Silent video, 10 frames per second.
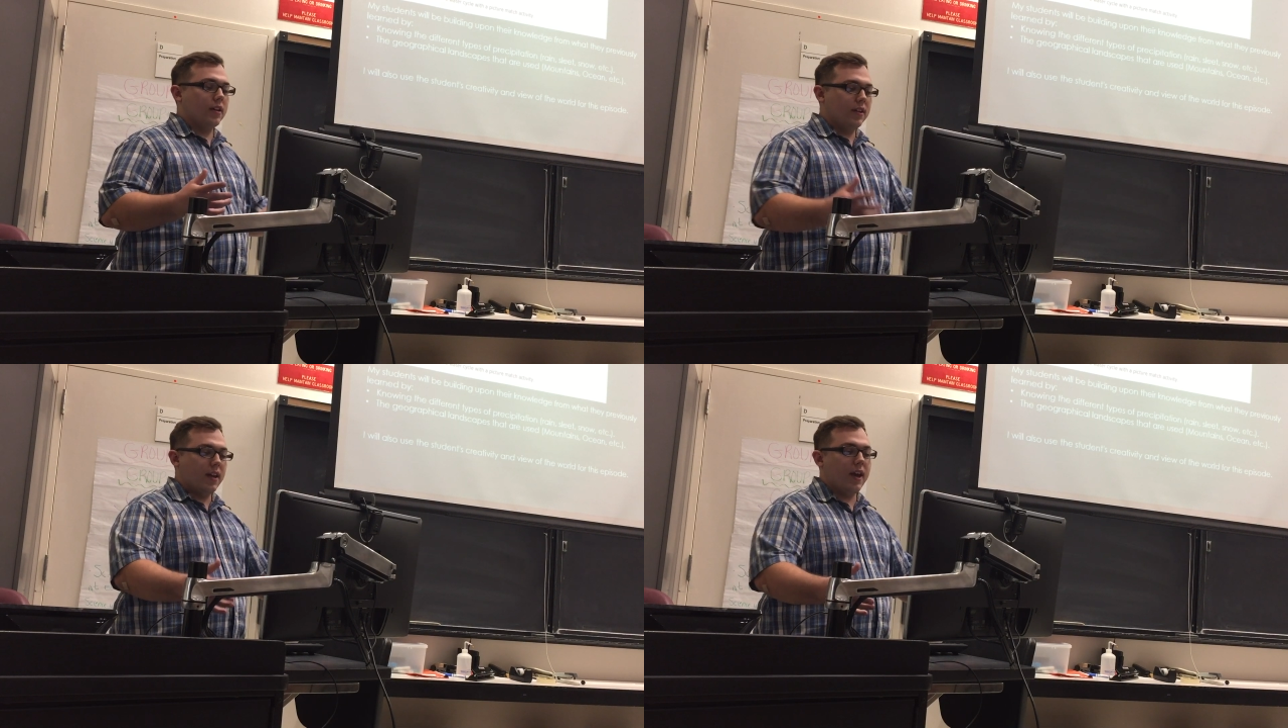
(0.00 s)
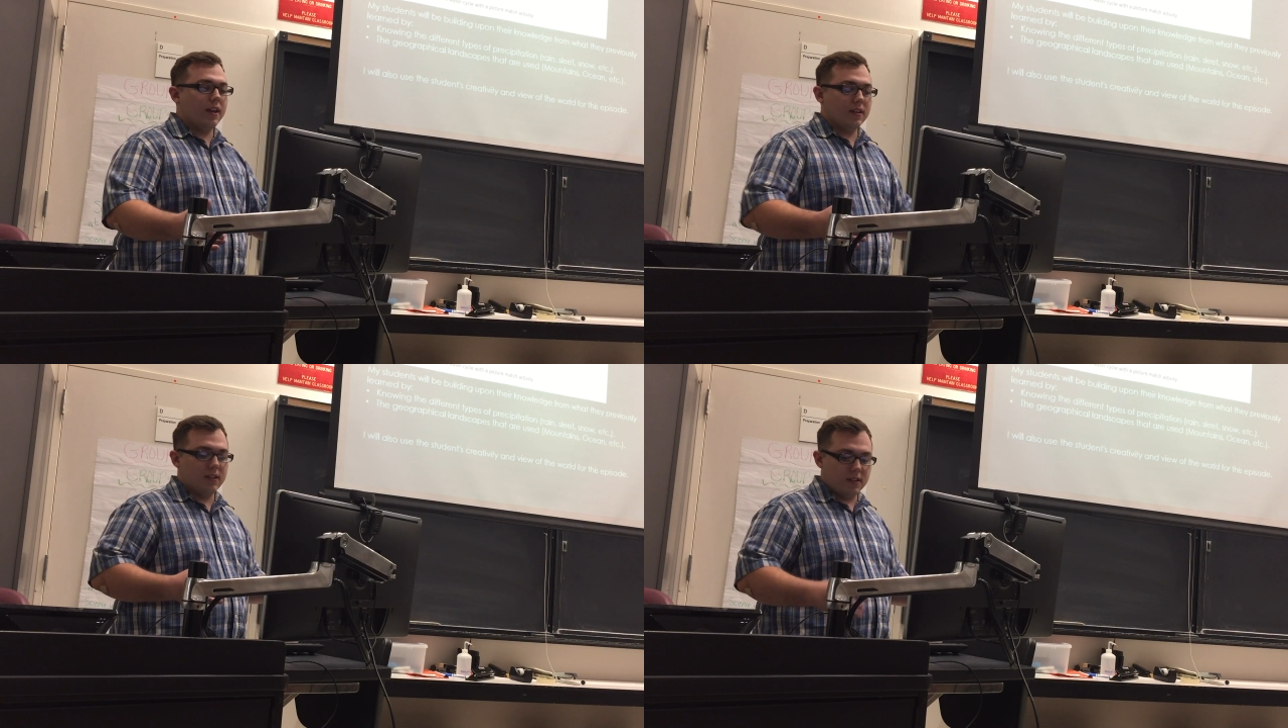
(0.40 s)

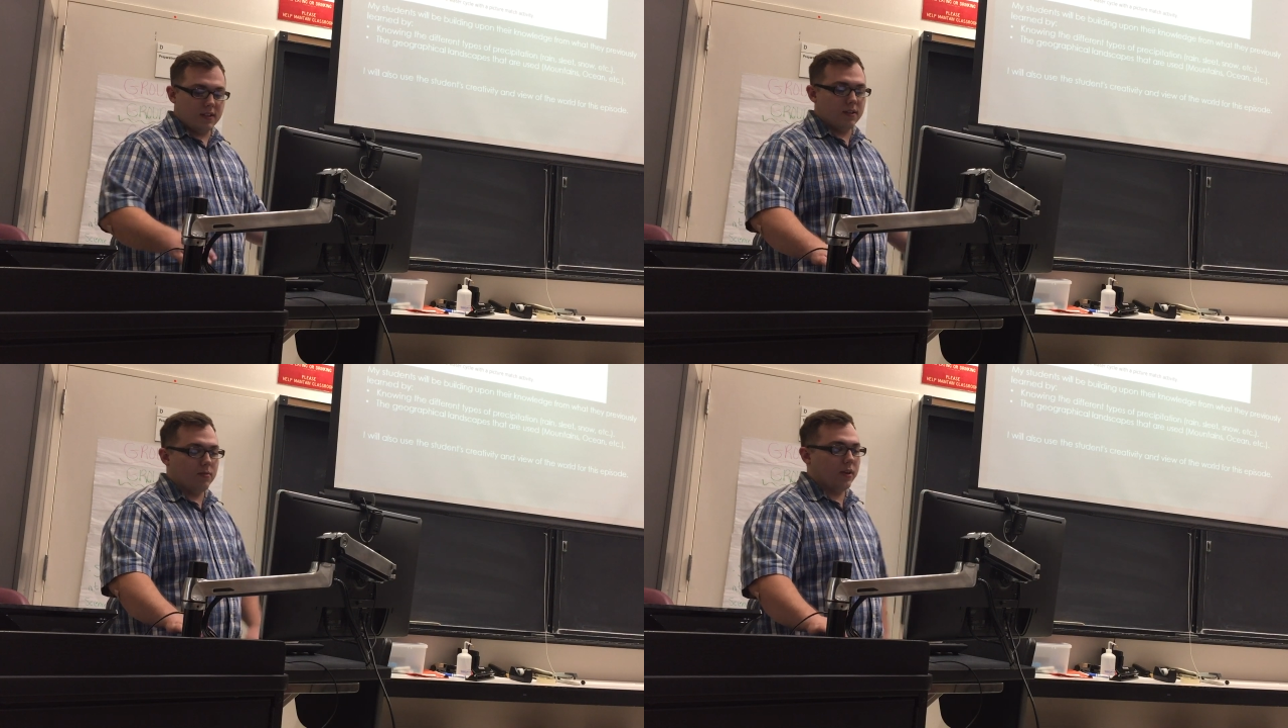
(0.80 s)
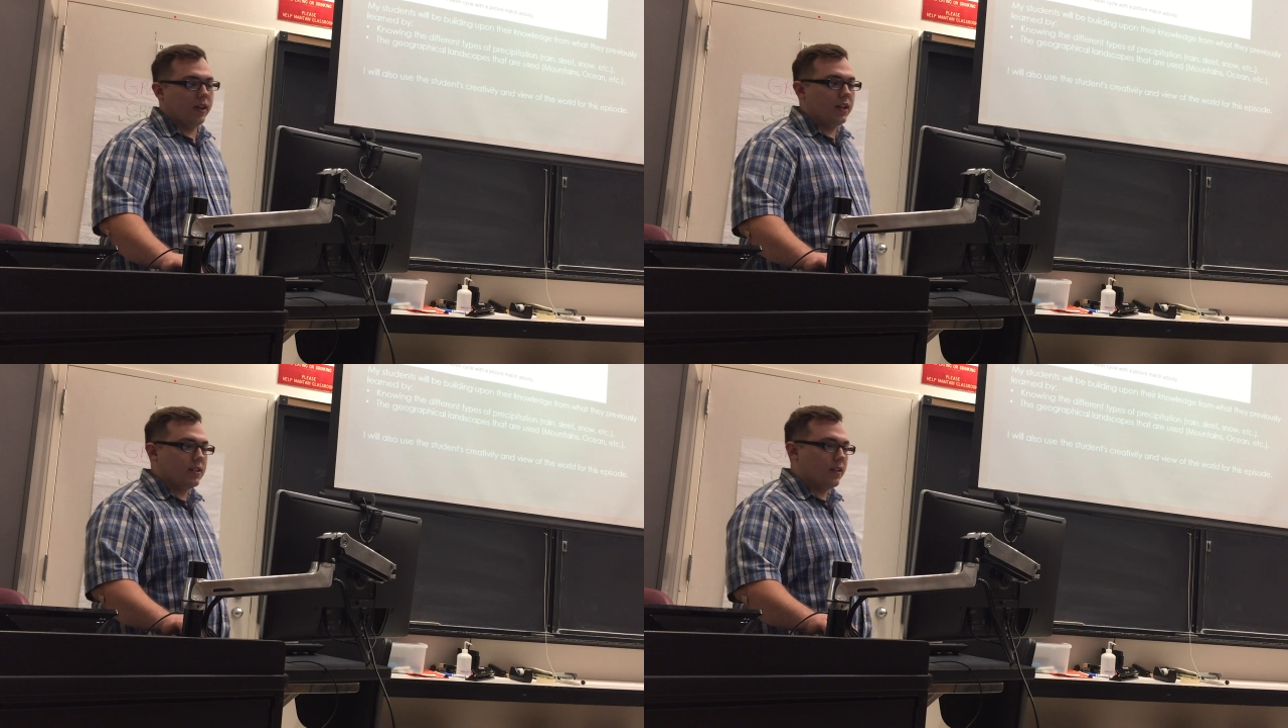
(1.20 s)
connect to
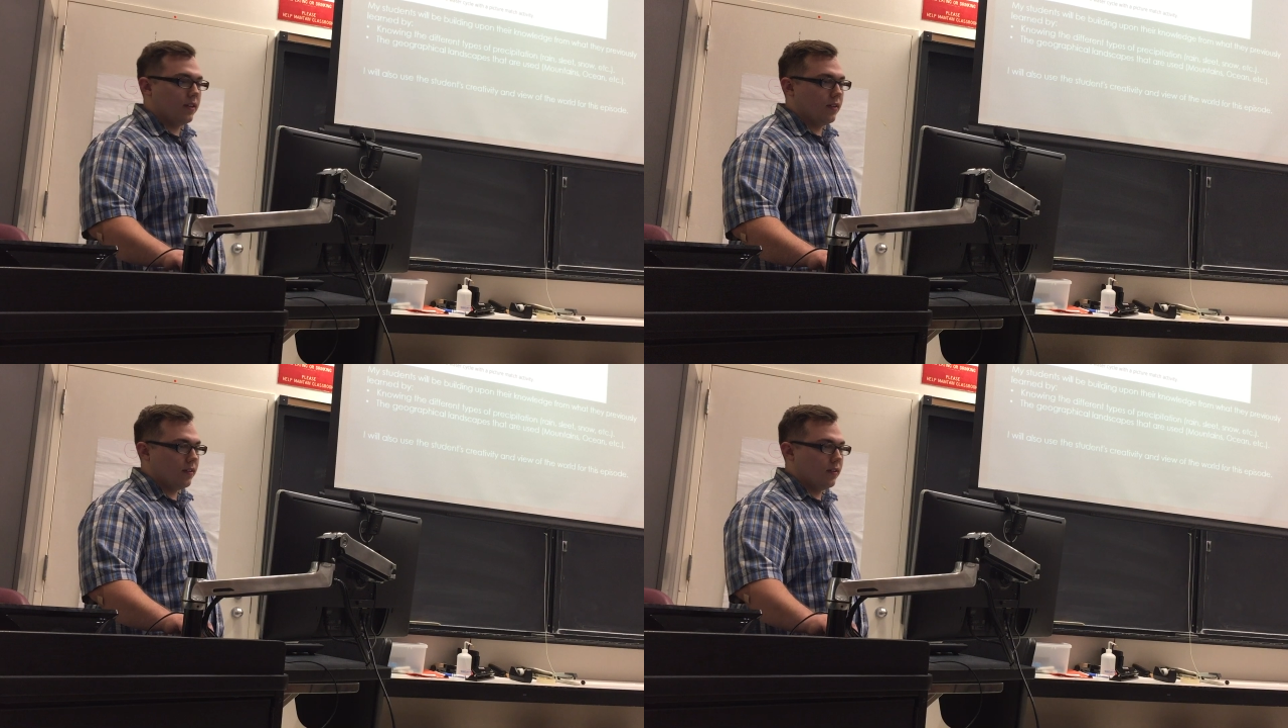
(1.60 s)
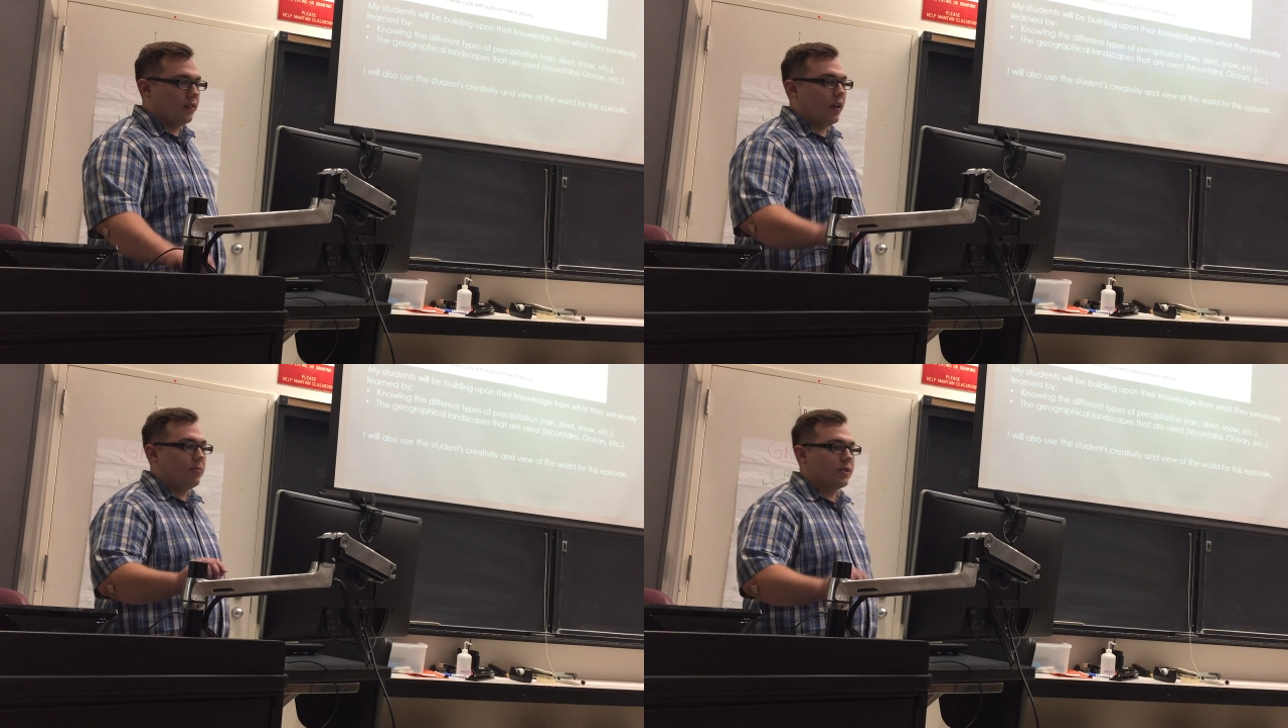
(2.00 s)
relate to the
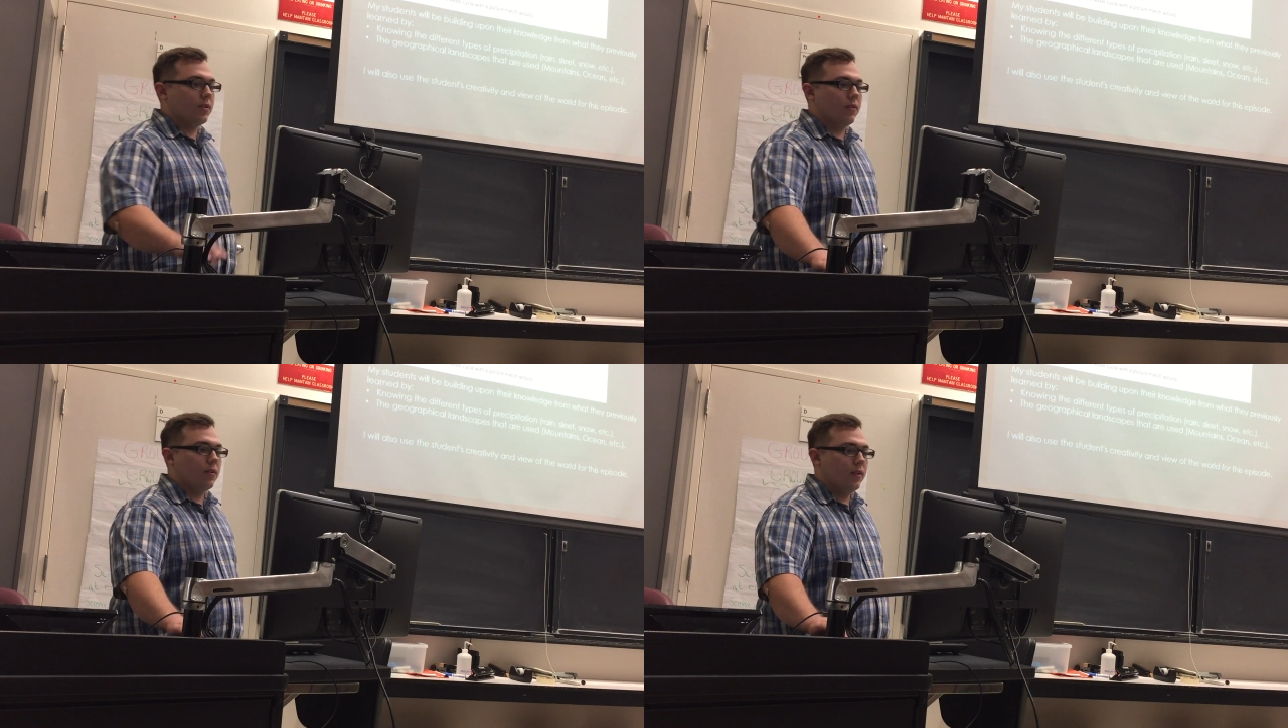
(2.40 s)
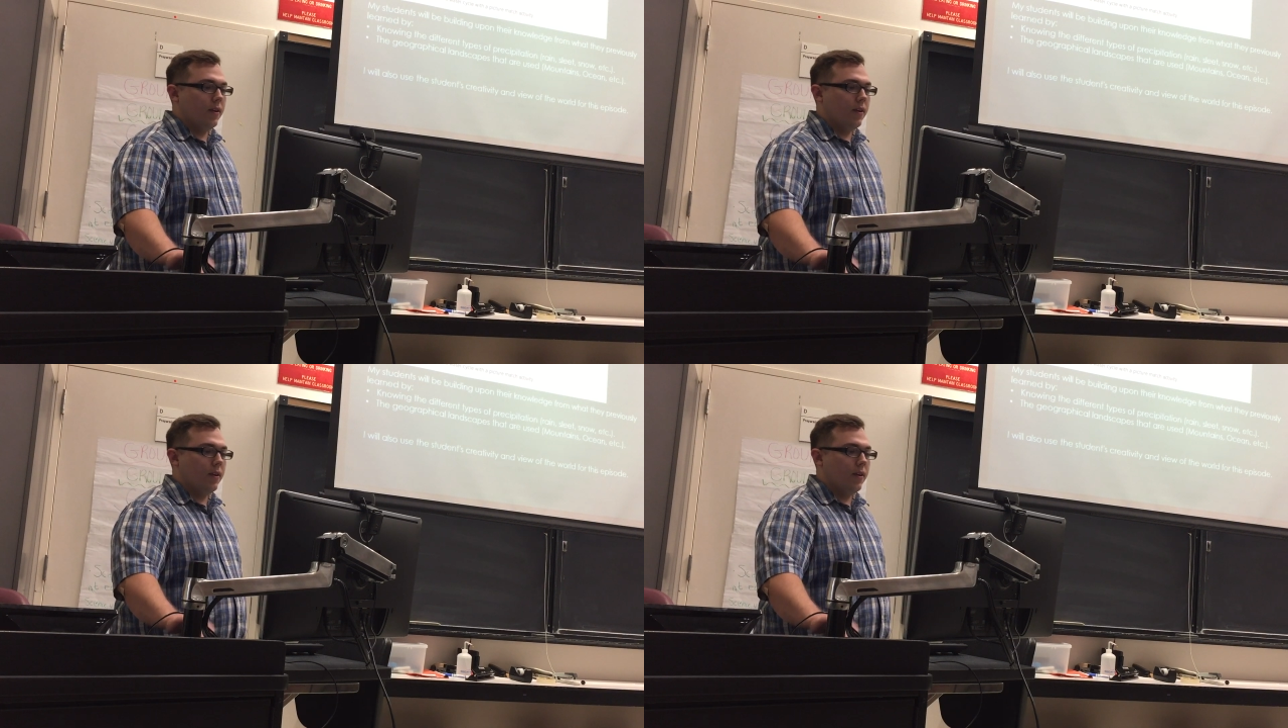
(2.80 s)
episode.